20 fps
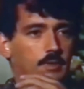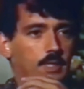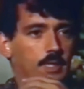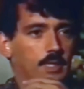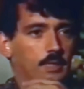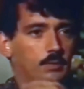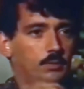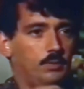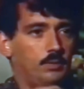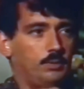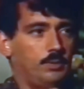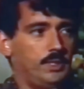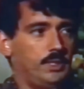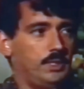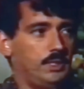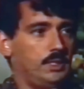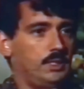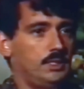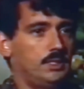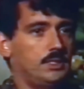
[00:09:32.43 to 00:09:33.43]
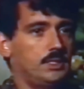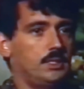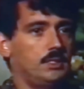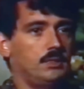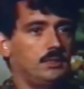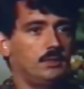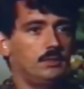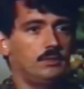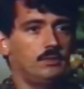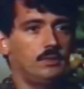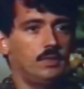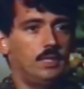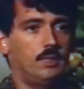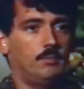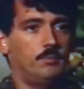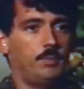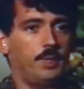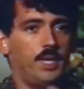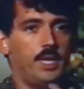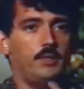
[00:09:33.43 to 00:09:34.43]
that it would be easier
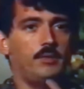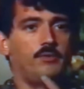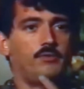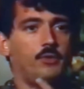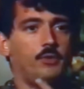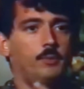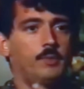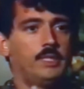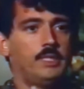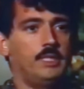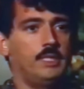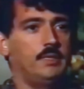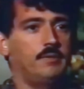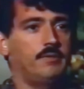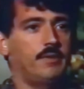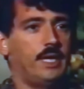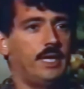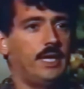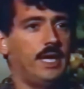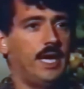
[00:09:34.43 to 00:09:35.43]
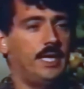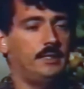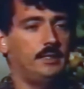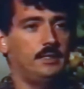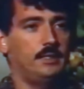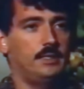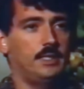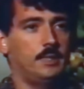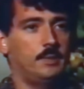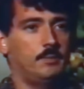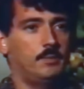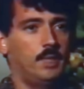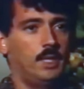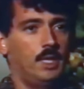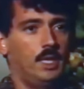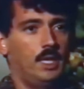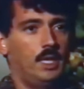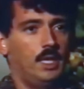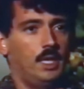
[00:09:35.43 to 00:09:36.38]
and better for me if I handed them